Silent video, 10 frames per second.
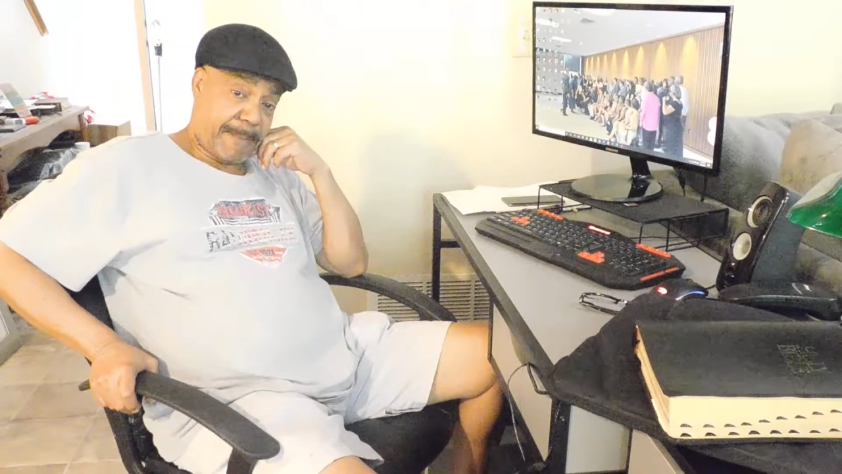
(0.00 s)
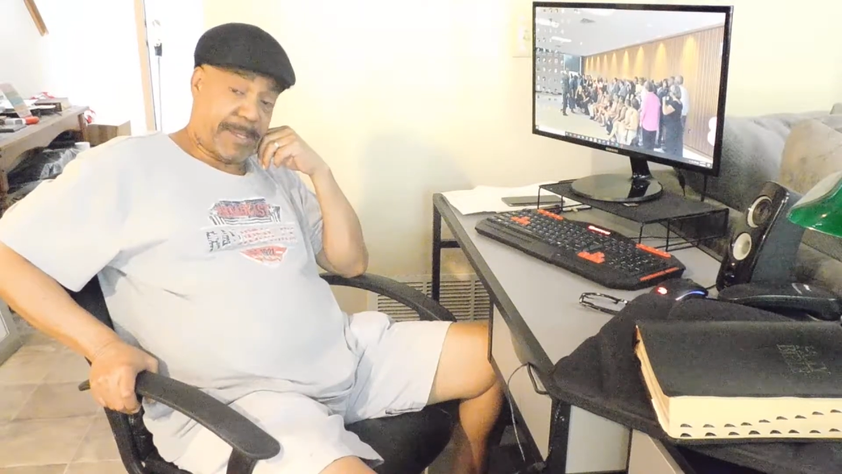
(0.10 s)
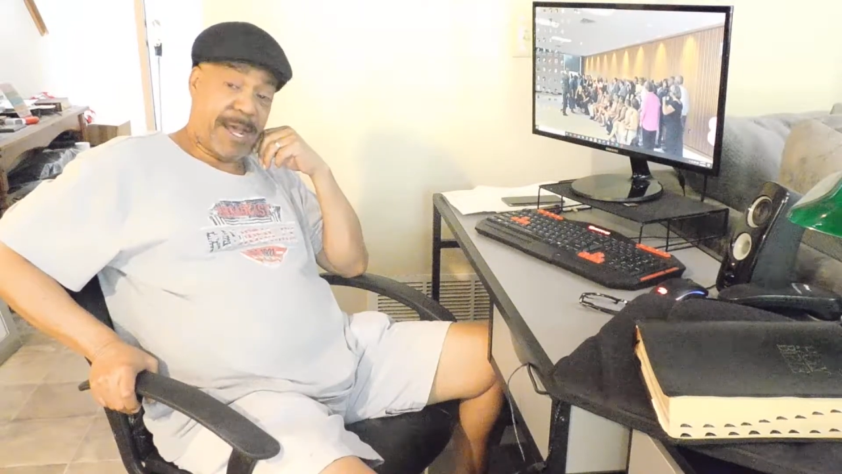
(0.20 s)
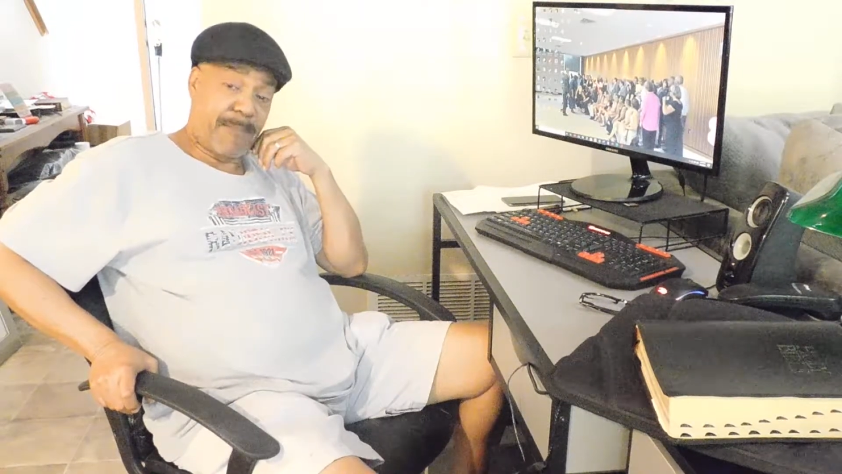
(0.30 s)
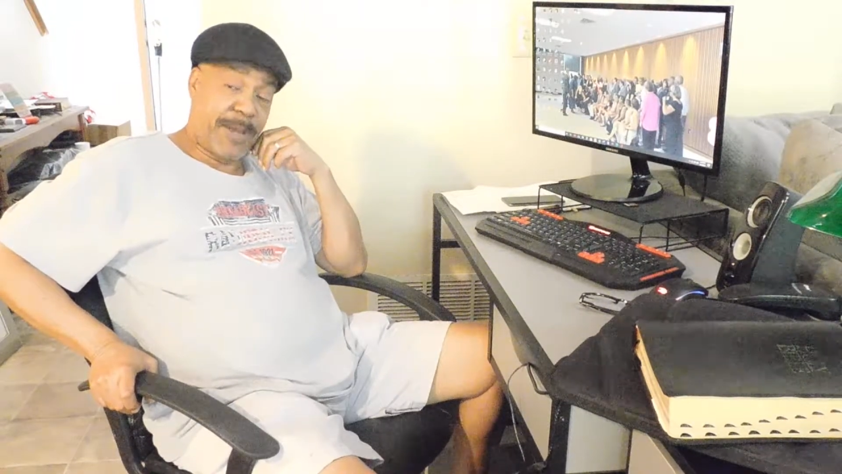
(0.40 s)

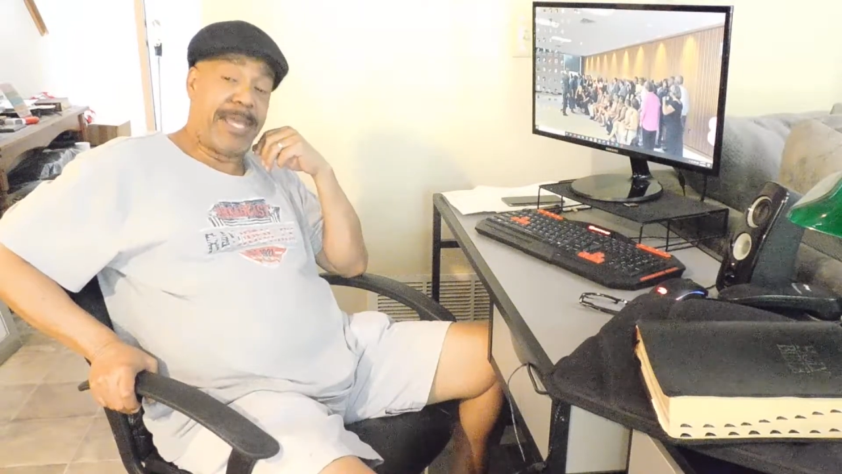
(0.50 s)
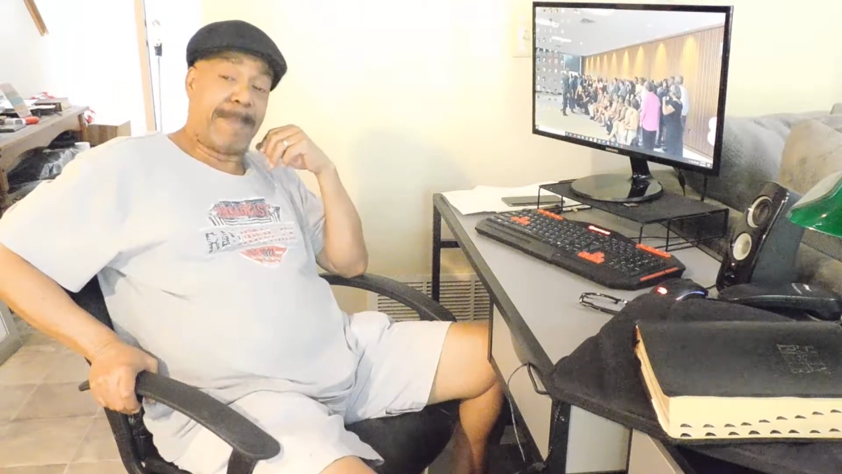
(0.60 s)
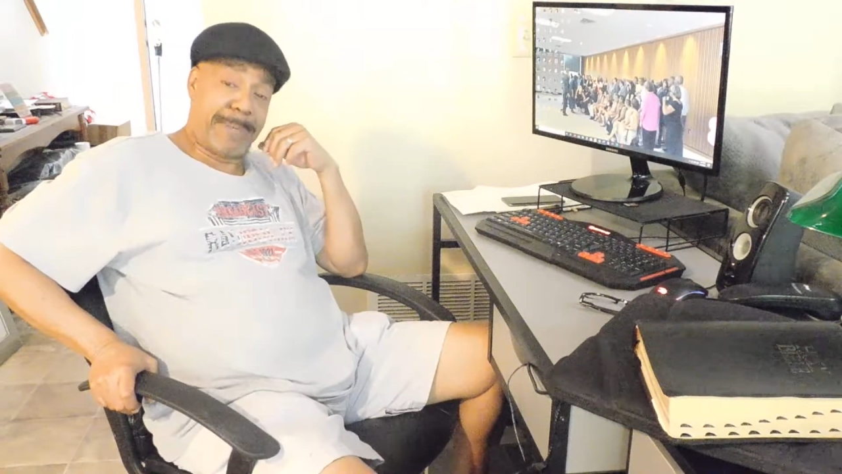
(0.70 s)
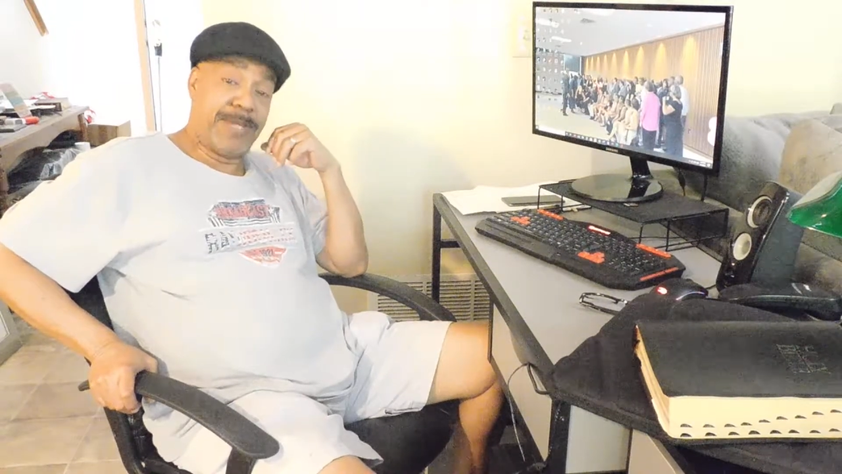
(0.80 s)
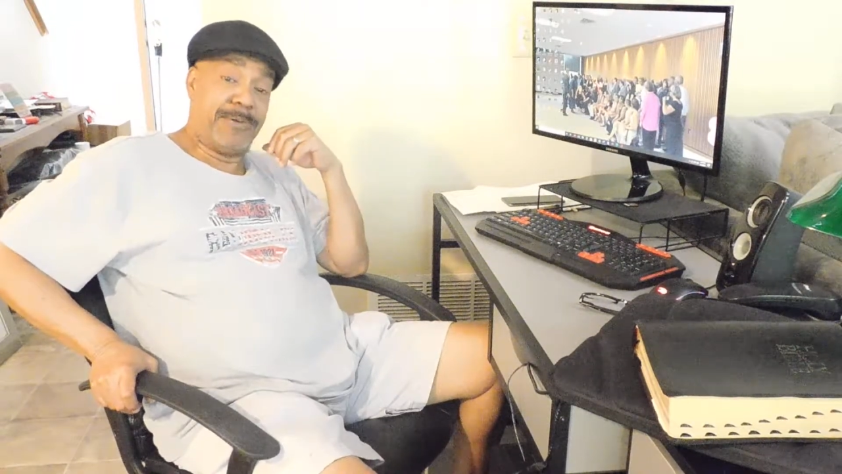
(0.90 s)
but we
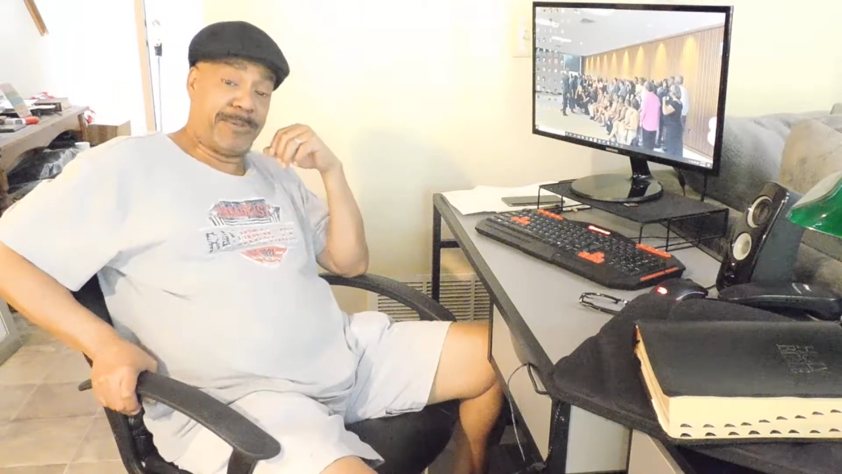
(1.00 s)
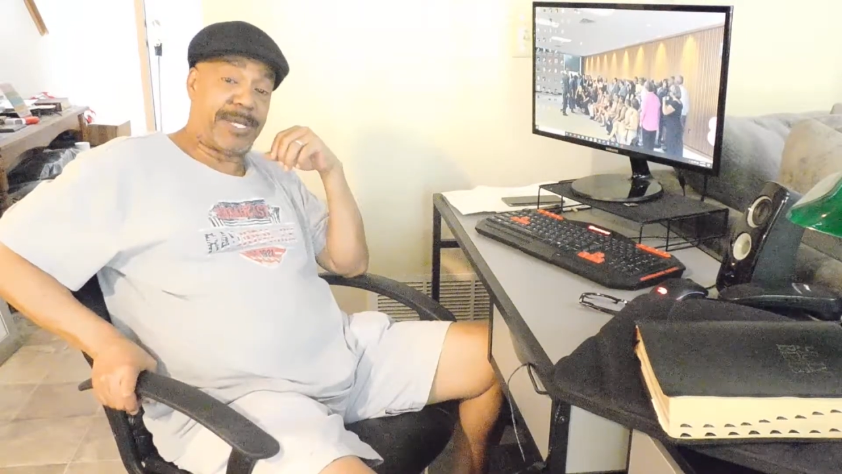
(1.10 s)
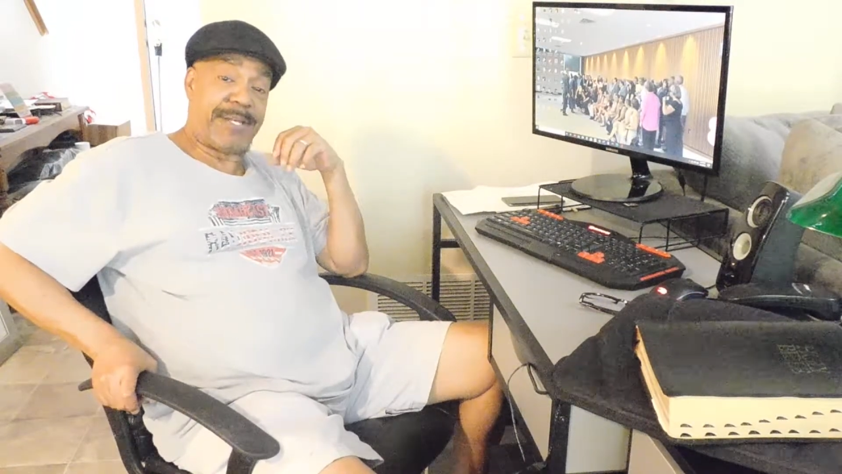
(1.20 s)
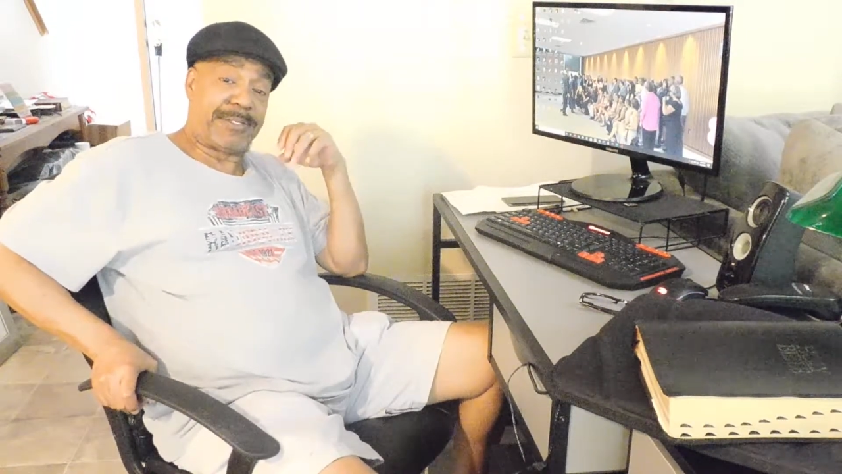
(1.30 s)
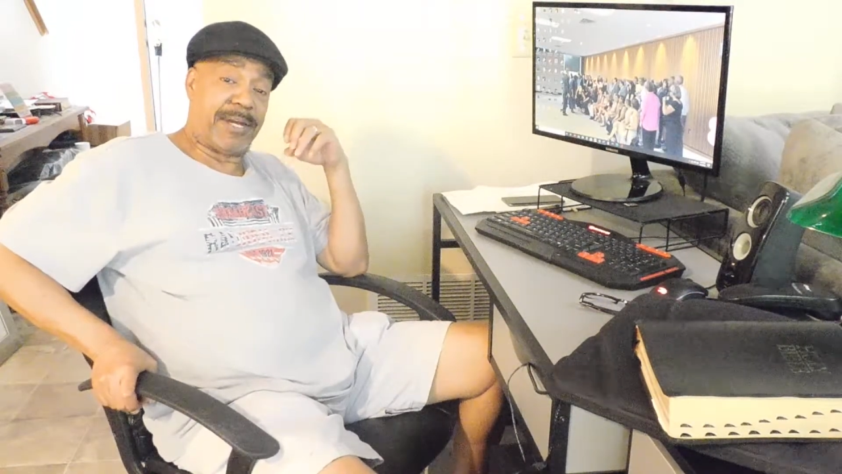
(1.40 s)
abused
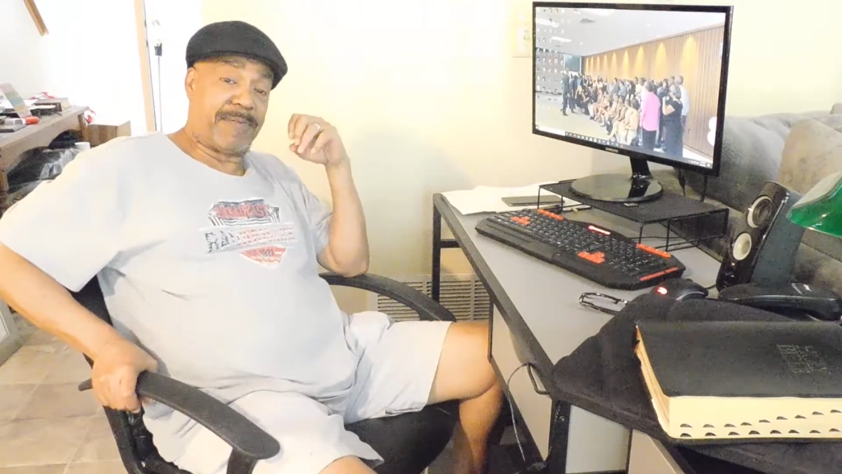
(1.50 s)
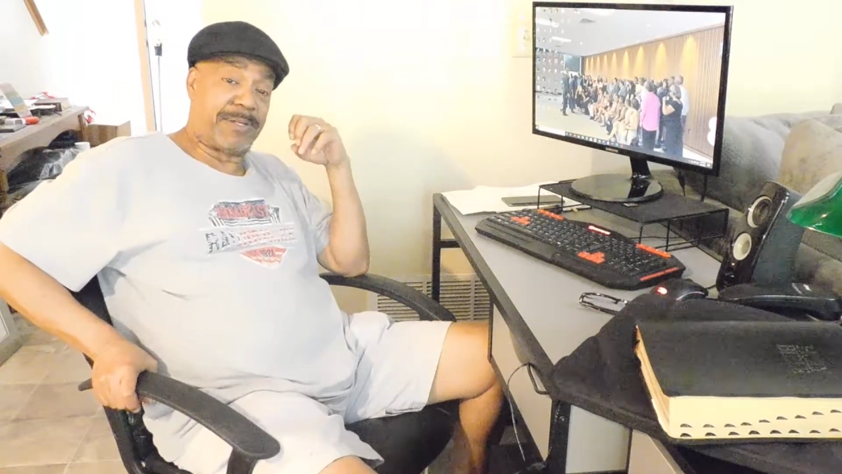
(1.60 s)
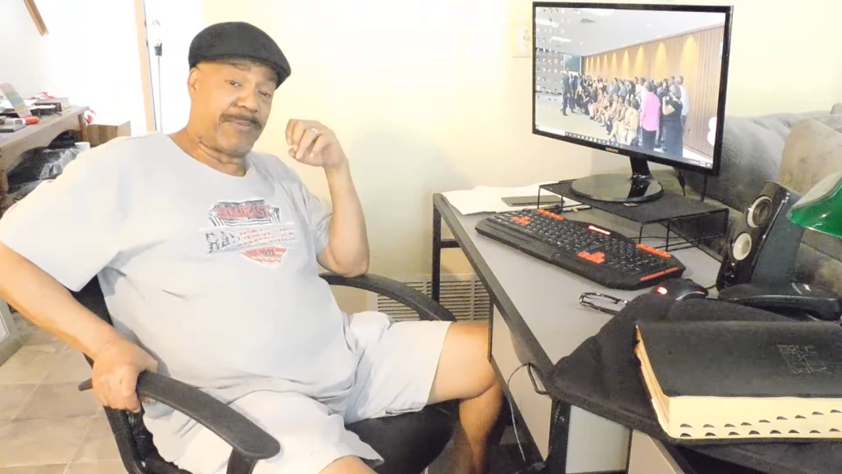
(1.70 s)
that service.